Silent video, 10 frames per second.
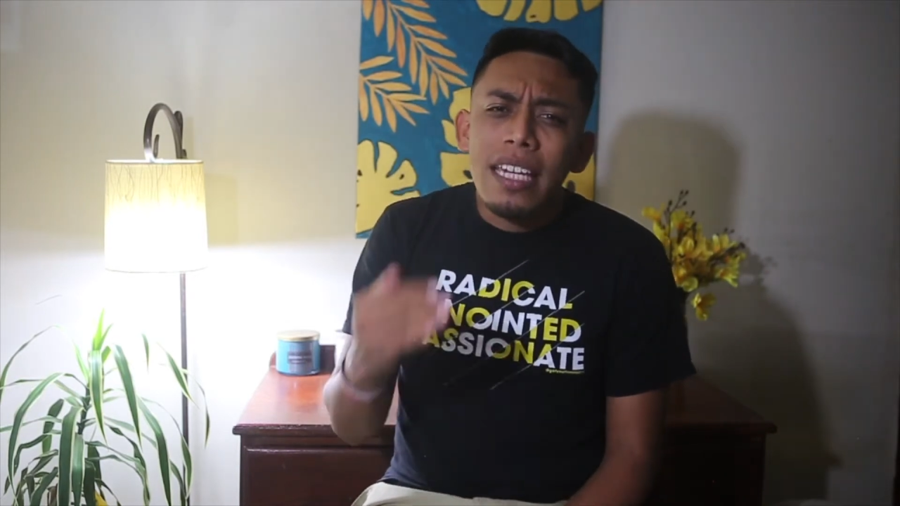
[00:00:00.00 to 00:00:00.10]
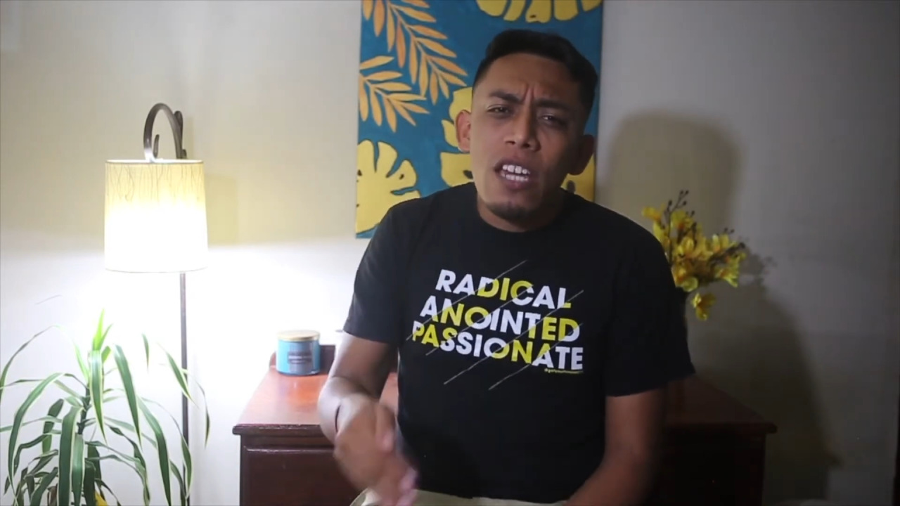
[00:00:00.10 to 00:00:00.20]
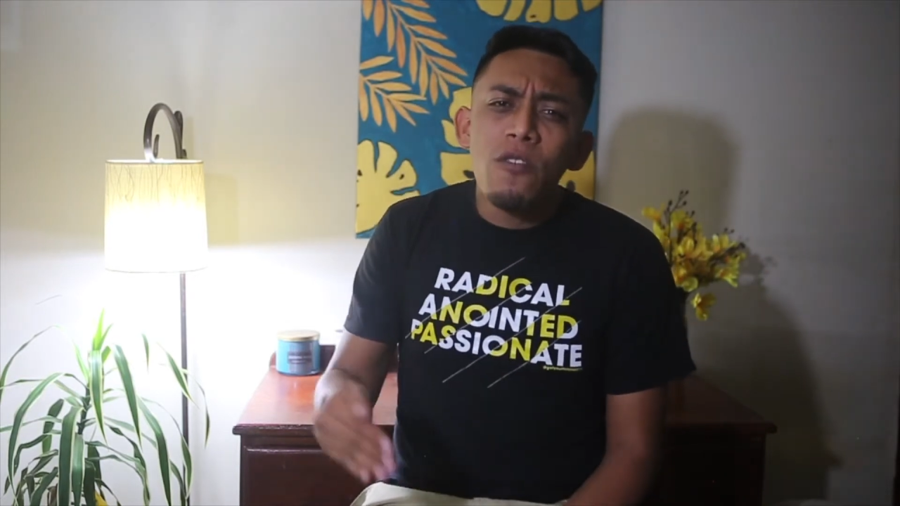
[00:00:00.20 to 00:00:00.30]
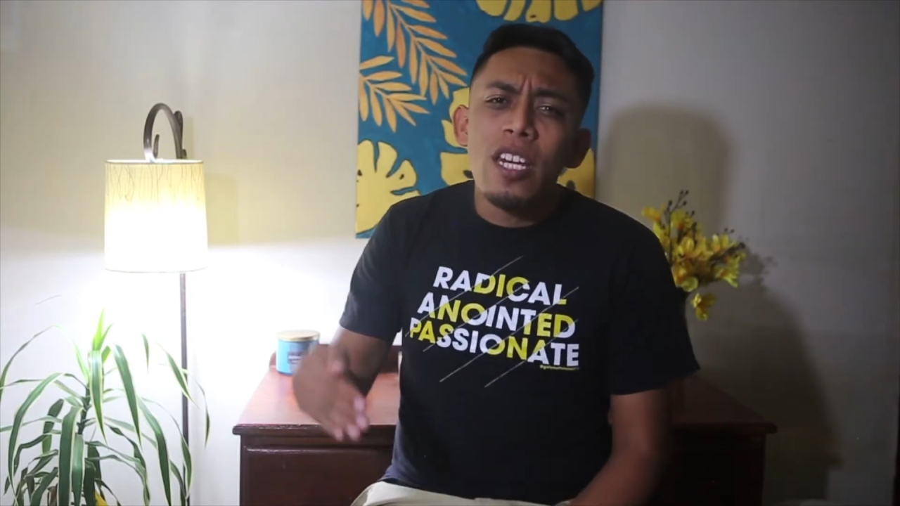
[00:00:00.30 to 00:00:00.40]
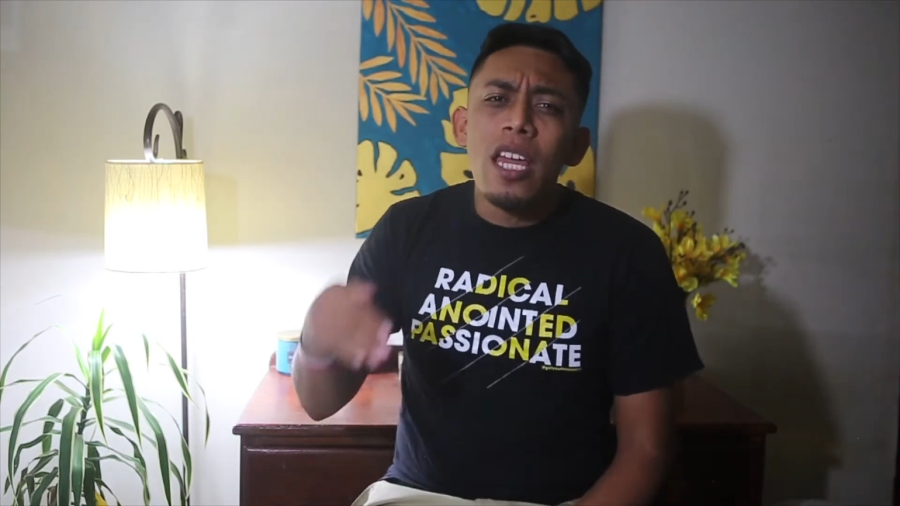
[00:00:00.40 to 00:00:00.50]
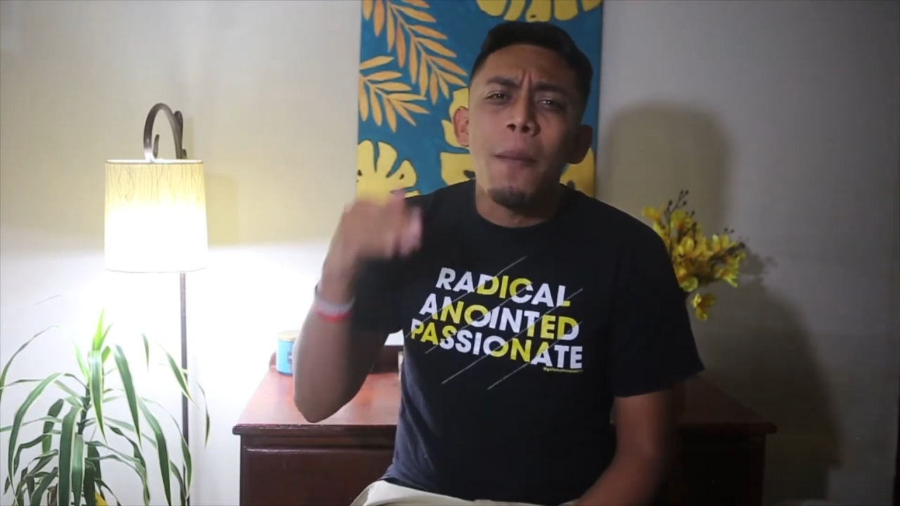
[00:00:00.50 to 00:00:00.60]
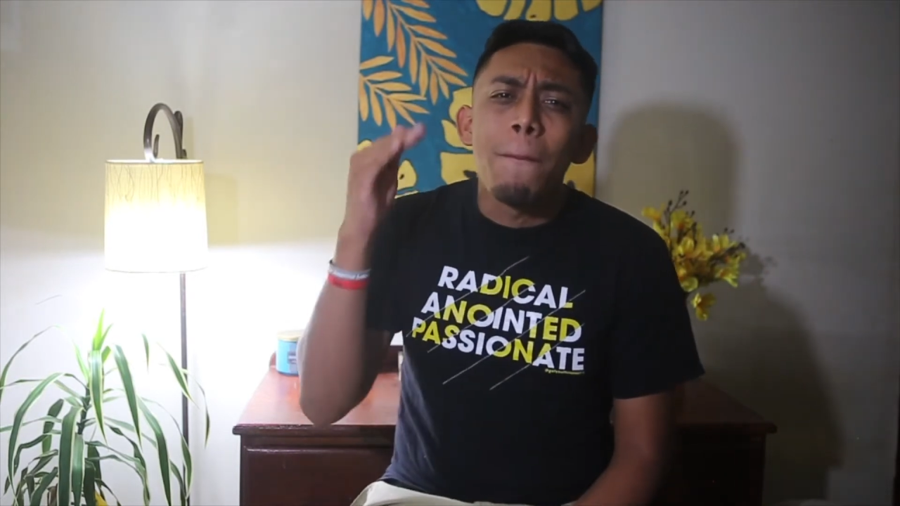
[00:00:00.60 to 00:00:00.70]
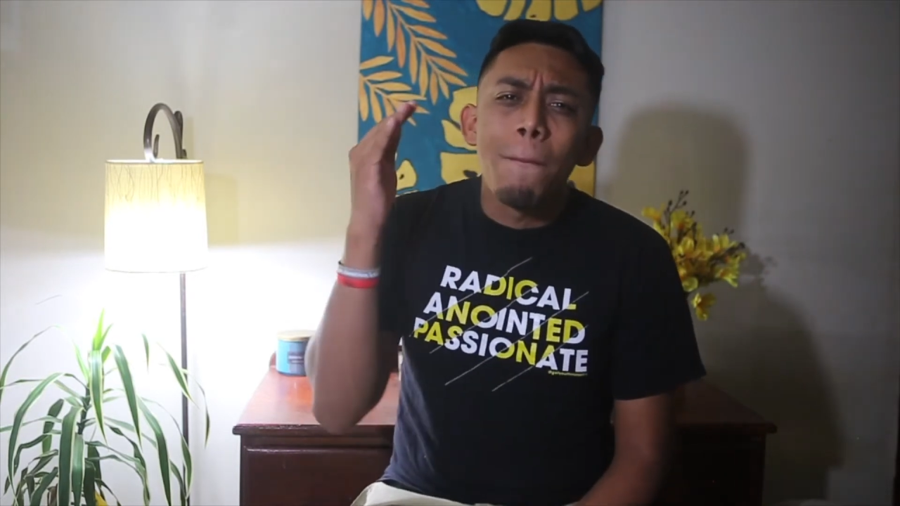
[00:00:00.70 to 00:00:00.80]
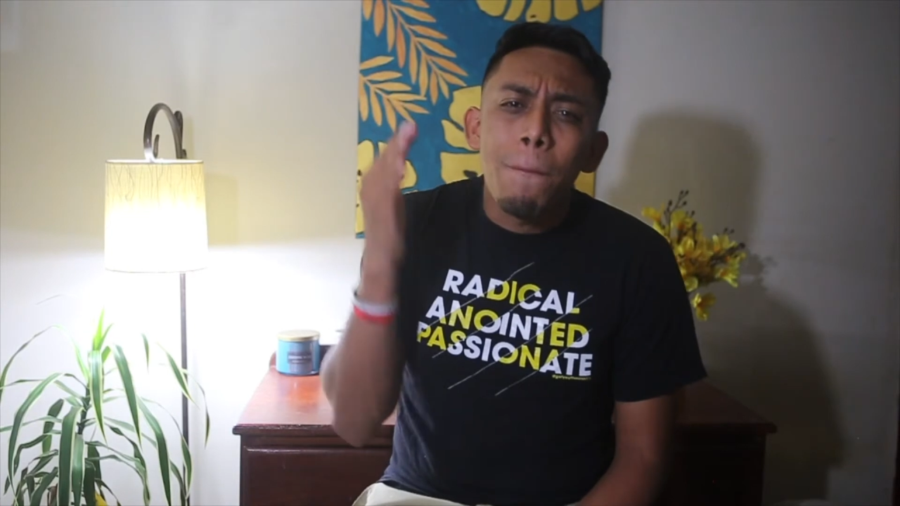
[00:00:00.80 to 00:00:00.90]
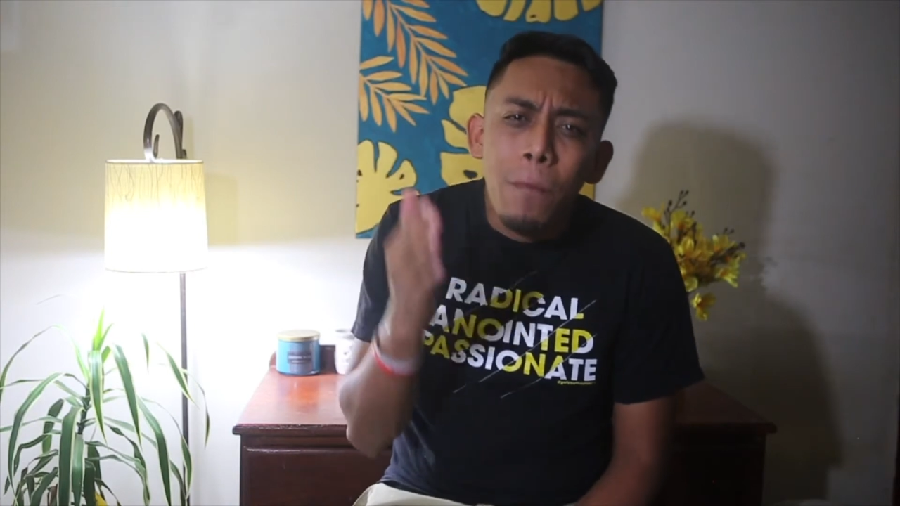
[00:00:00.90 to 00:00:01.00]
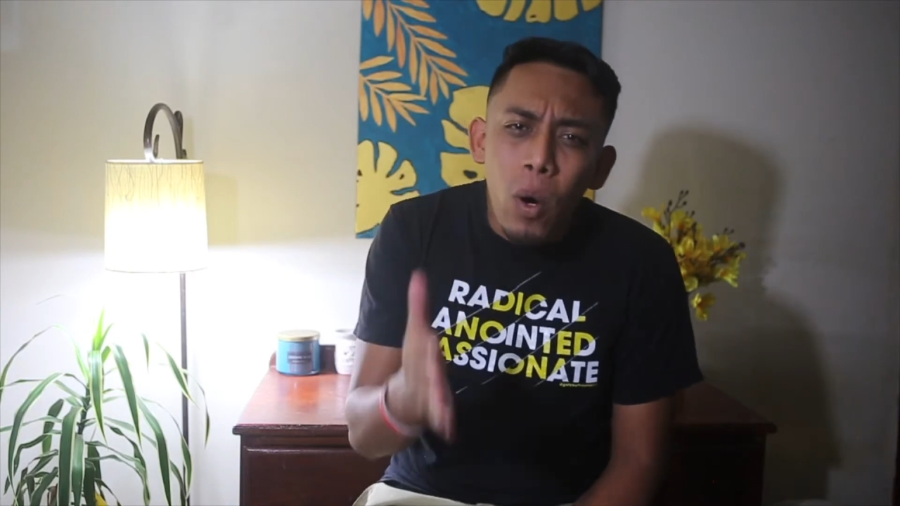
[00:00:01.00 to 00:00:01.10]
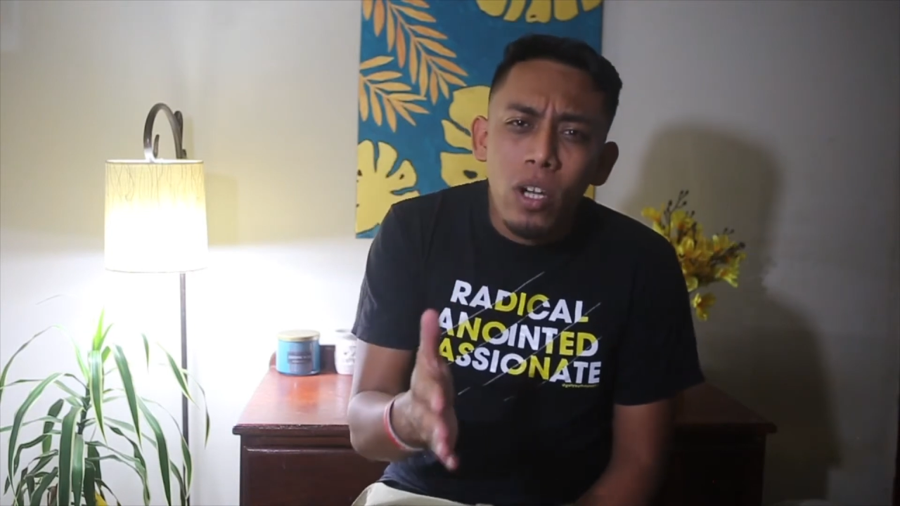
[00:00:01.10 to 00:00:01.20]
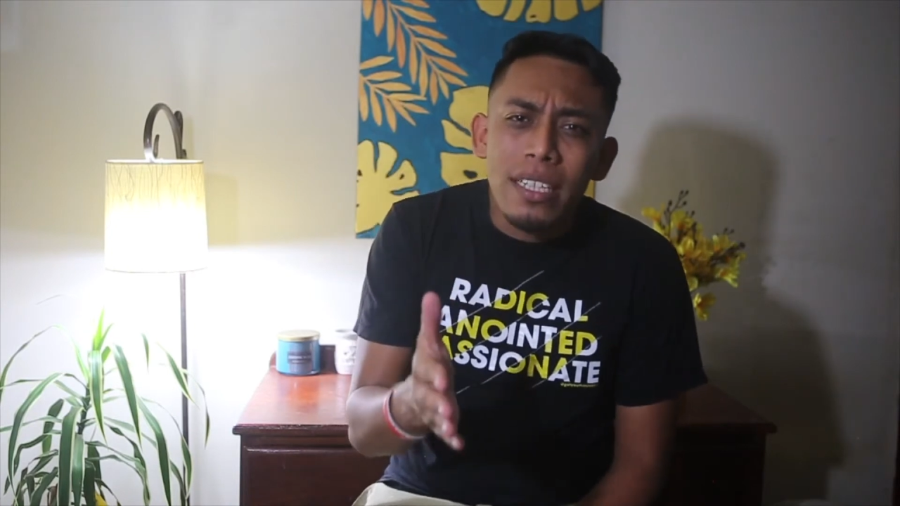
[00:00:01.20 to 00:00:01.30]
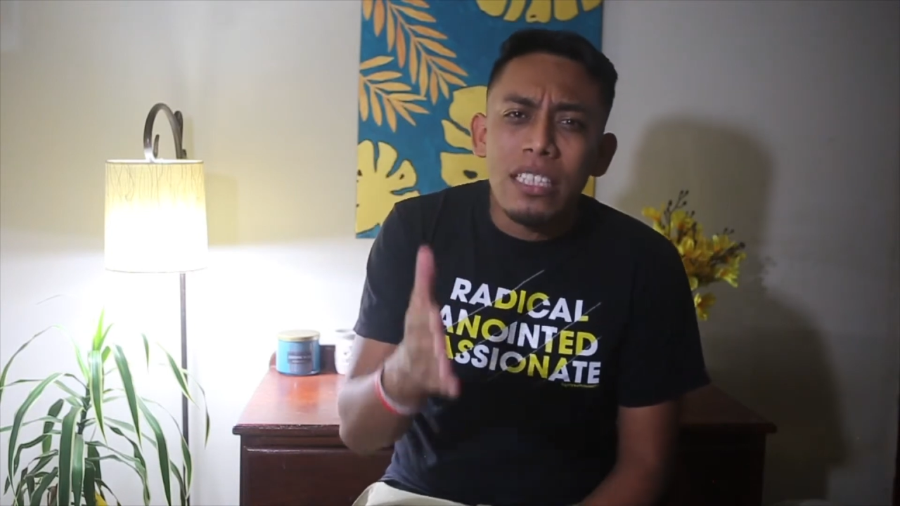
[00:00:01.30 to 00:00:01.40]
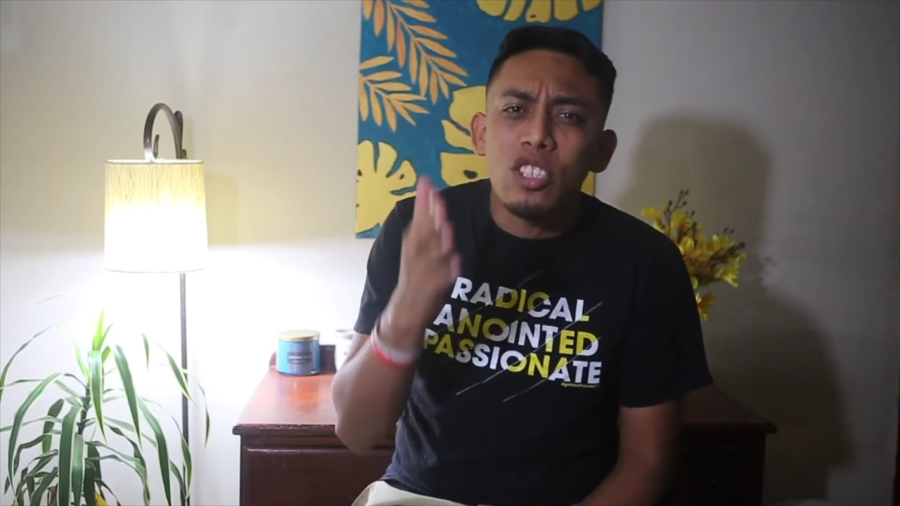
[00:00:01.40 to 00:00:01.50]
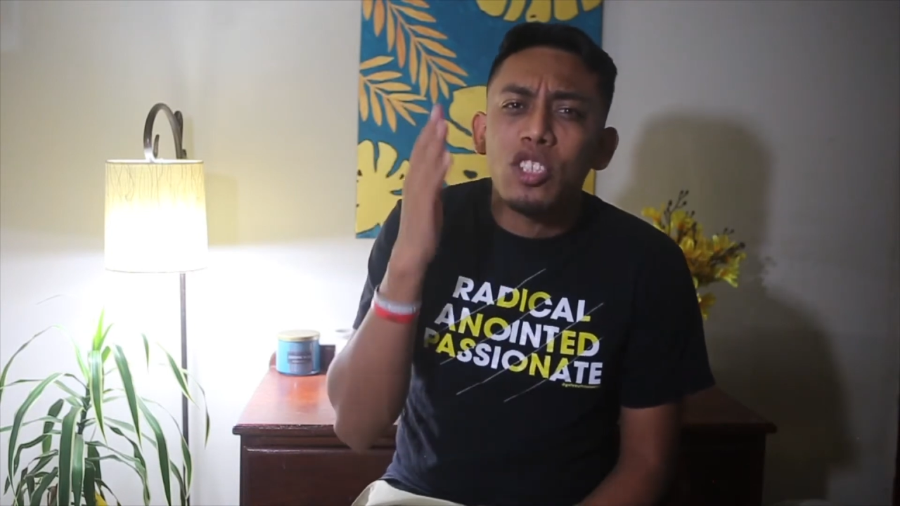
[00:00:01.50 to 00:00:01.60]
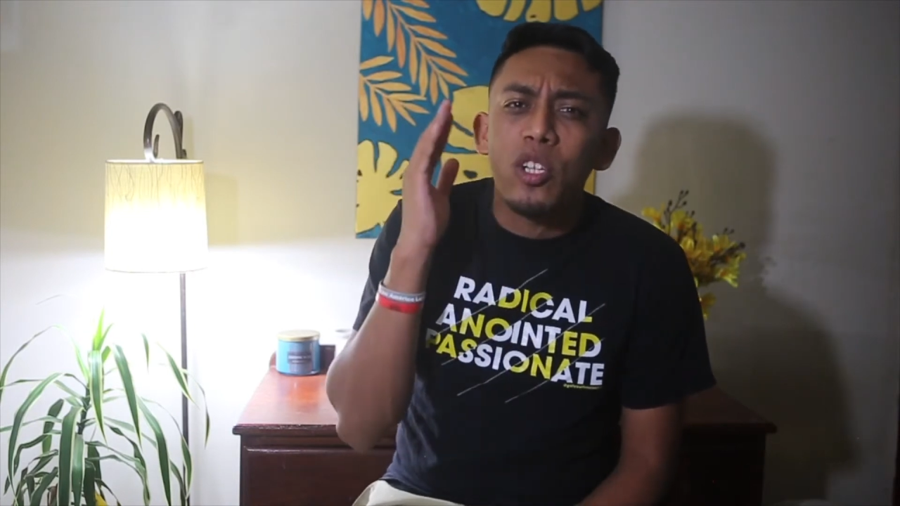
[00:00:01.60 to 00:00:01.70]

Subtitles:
giving importance